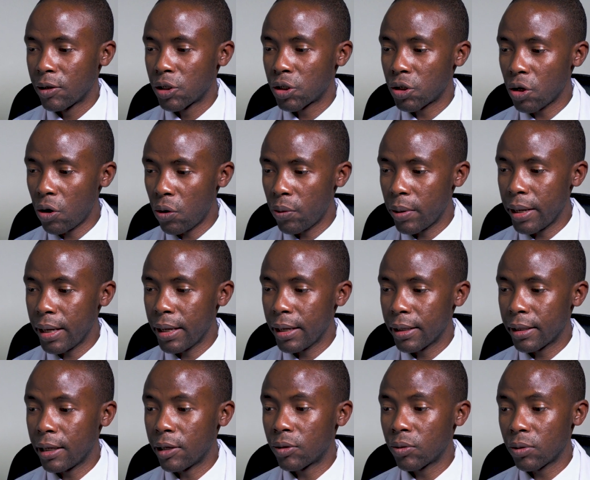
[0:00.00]

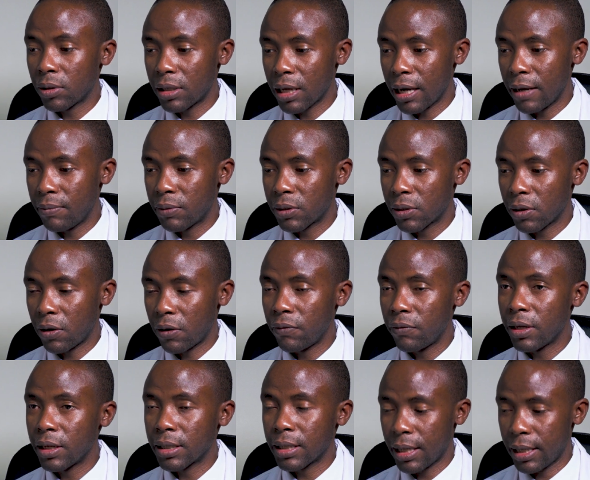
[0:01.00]
showing the two types
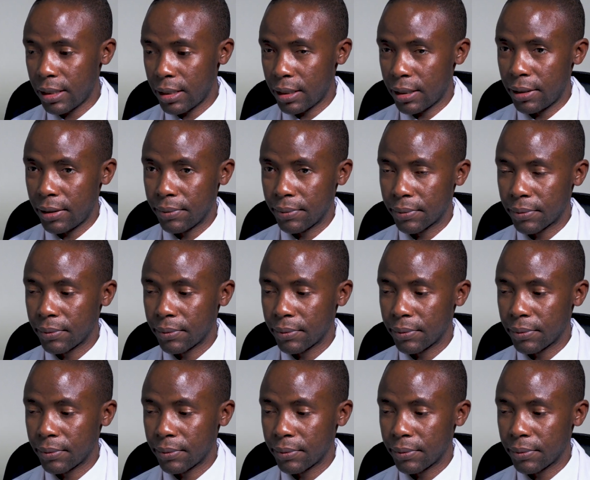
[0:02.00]
of the surgery.